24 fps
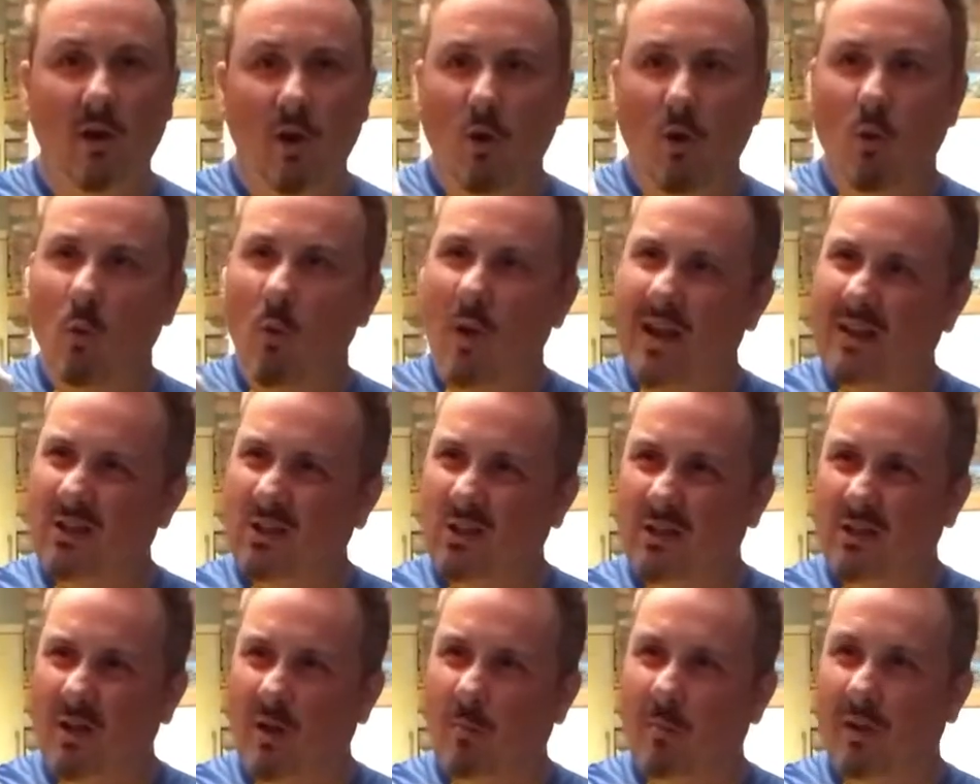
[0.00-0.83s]

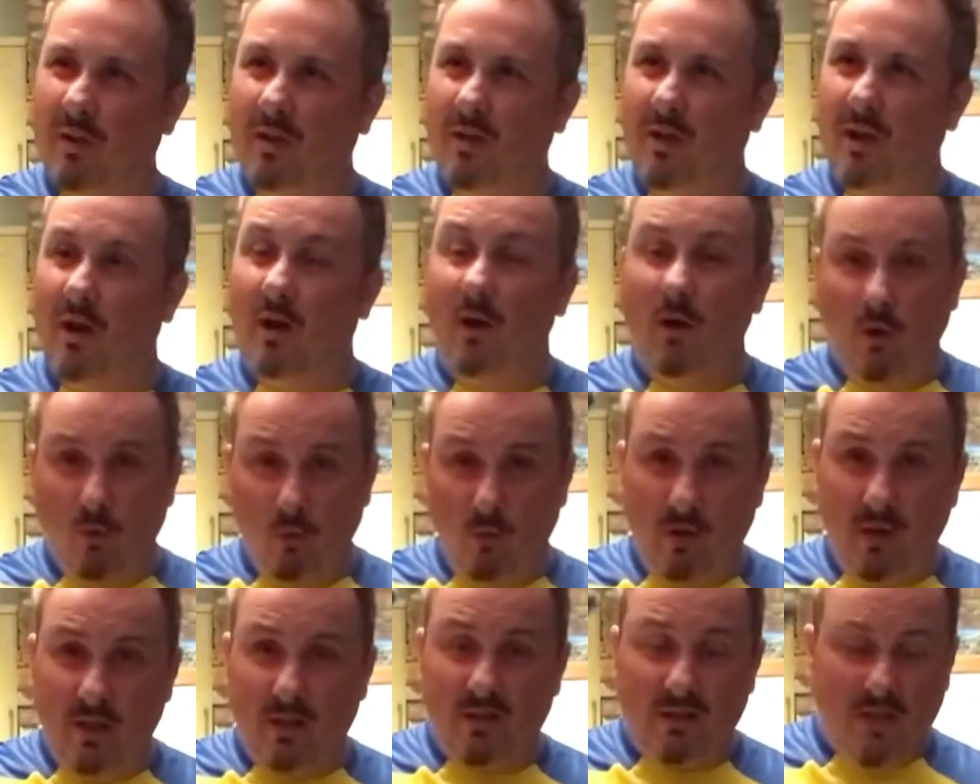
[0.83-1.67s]
wedged up in there,
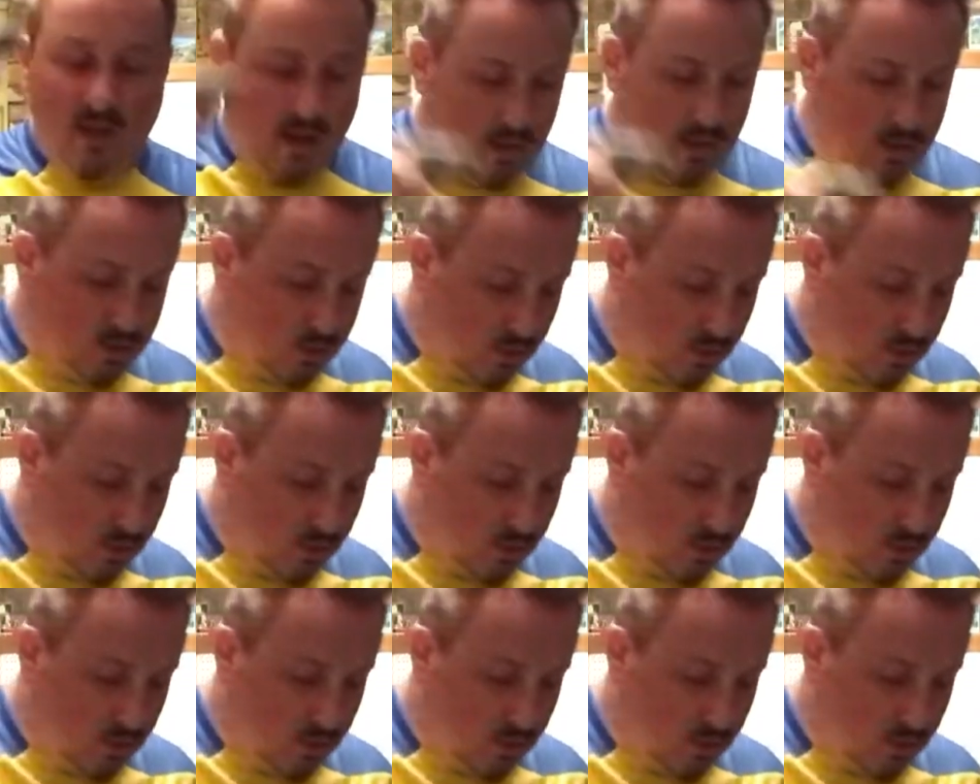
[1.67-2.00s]
really as tight as you